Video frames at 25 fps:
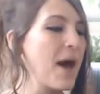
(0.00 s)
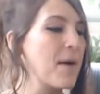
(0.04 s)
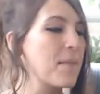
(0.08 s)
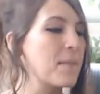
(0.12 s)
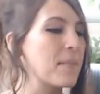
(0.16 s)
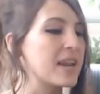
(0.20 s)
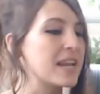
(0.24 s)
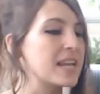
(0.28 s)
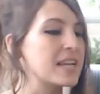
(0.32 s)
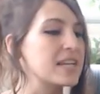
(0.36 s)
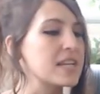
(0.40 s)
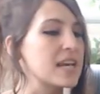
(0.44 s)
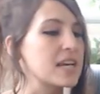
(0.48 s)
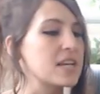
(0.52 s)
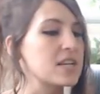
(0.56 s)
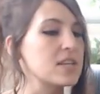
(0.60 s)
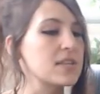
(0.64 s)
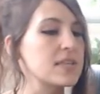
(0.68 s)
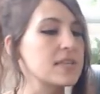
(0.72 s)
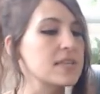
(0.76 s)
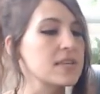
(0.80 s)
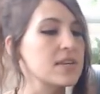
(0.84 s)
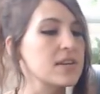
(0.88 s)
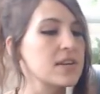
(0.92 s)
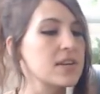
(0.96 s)
but it does,
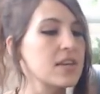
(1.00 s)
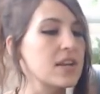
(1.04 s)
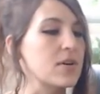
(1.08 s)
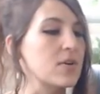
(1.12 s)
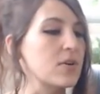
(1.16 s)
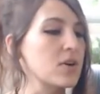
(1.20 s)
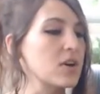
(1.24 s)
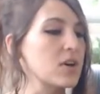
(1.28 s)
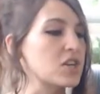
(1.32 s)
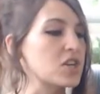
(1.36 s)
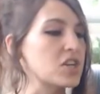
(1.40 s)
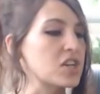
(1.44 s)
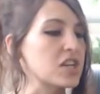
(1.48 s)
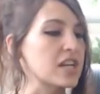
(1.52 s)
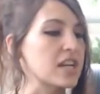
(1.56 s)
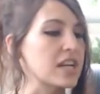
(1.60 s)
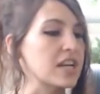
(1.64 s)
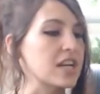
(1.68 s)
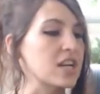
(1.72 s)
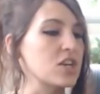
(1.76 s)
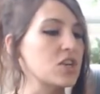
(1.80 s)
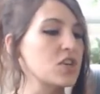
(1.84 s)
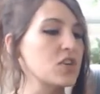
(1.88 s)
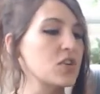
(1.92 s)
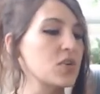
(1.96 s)
you know, cushion
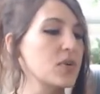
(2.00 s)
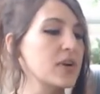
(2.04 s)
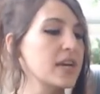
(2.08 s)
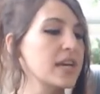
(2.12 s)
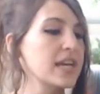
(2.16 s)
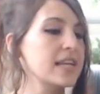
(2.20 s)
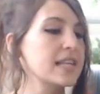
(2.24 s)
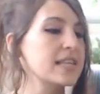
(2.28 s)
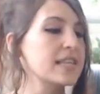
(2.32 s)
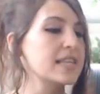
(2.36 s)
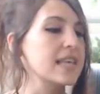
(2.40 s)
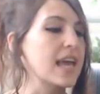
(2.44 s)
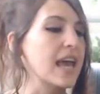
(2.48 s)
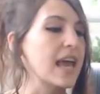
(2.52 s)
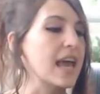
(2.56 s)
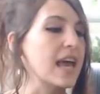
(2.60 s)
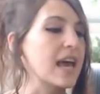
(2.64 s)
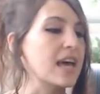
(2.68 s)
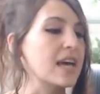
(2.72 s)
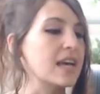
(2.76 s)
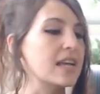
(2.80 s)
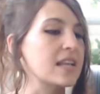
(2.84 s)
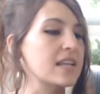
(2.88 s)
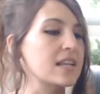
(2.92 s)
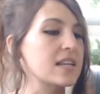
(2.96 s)
any joints,
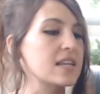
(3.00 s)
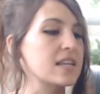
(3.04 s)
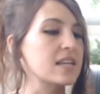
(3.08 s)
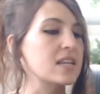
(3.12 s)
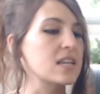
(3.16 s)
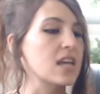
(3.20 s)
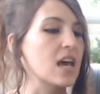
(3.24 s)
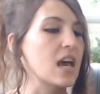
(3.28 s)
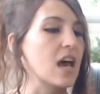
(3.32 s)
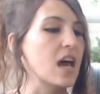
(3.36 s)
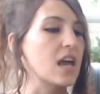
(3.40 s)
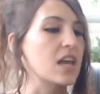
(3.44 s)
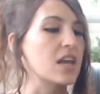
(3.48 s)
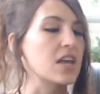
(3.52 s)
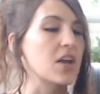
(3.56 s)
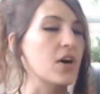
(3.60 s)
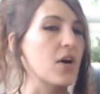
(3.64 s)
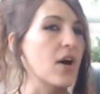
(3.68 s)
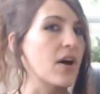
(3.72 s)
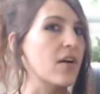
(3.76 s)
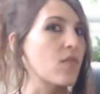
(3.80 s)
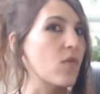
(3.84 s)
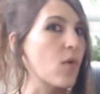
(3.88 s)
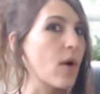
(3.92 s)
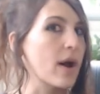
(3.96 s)
and you know, I
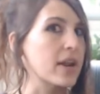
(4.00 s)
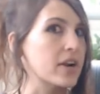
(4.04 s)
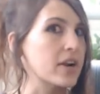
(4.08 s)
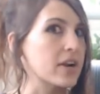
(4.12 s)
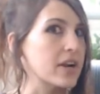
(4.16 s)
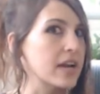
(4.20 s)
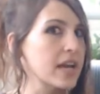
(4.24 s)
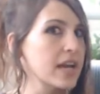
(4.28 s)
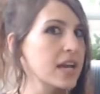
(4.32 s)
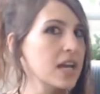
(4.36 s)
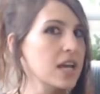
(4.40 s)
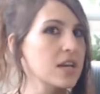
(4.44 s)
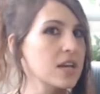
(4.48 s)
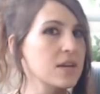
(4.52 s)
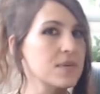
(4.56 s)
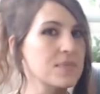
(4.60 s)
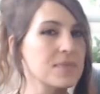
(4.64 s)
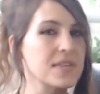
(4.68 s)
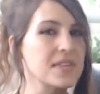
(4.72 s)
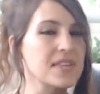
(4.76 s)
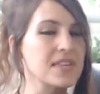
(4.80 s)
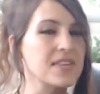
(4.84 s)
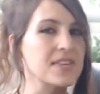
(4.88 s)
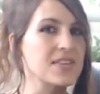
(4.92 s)
have wider hips,